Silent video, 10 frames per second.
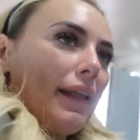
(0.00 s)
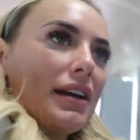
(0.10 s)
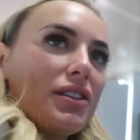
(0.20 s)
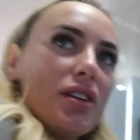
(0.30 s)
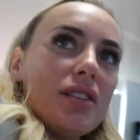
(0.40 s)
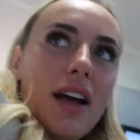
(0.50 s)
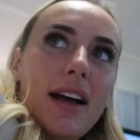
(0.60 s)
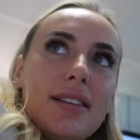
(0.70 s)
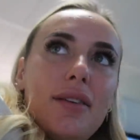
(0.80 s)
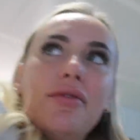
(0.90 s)
It's just
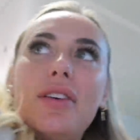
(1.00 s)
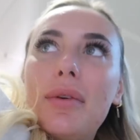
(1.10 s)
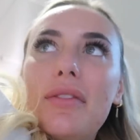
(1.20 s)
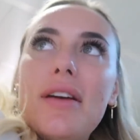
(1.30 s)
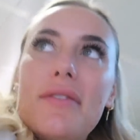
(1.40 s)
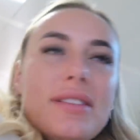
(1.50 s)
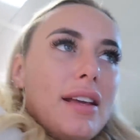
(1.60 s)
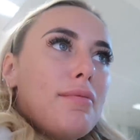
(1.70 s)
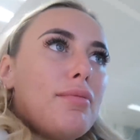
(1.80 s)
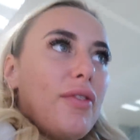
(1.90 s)
like something we've never
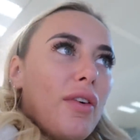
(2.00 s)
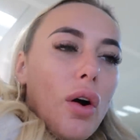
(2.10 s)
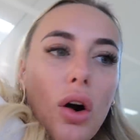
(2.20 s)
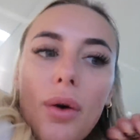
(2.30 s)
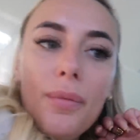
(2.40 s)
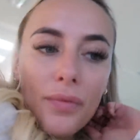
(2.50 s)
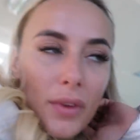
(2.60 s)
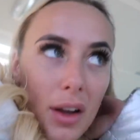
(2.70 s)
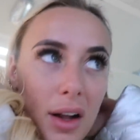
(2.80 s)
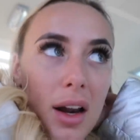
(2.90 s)
seen before.
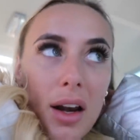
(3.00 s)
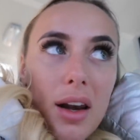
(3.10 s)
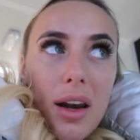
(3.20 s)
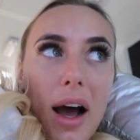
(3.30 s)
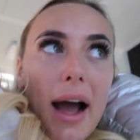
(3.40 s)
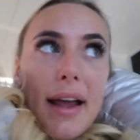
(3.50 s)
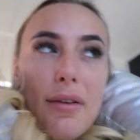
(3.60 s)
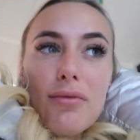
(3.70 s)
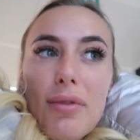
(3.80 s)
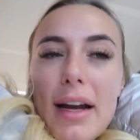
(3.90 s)
Like,
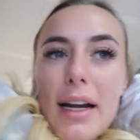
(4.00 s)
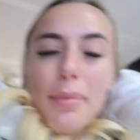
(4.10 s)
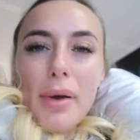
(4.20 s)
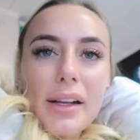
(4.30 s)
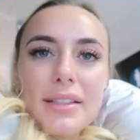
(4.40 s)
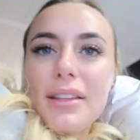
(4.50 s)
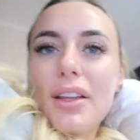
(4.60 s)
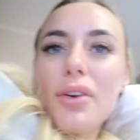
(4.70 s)
it really put us in the